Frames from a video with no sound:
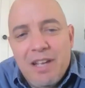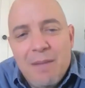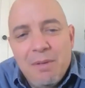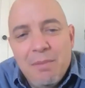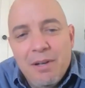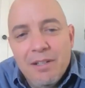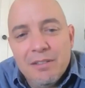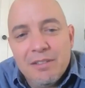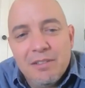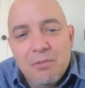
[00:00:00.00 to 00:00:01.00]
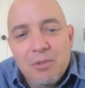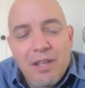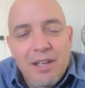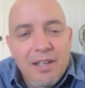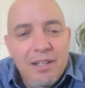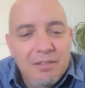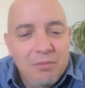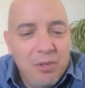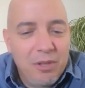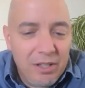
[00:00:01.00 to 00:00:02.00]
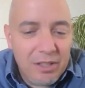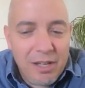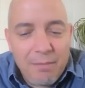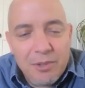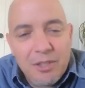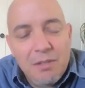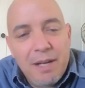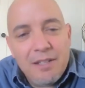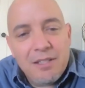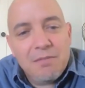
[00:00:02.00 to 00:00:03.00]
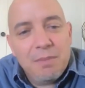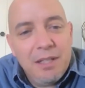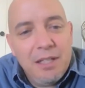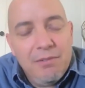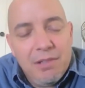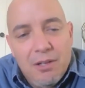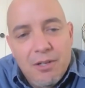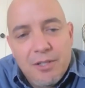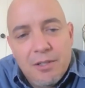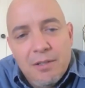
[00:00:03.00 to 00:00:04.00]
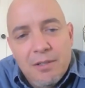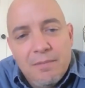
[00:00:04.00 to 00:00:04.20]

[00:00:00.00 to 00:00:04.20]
capybaras? Were they were there examples in the past of being even larger?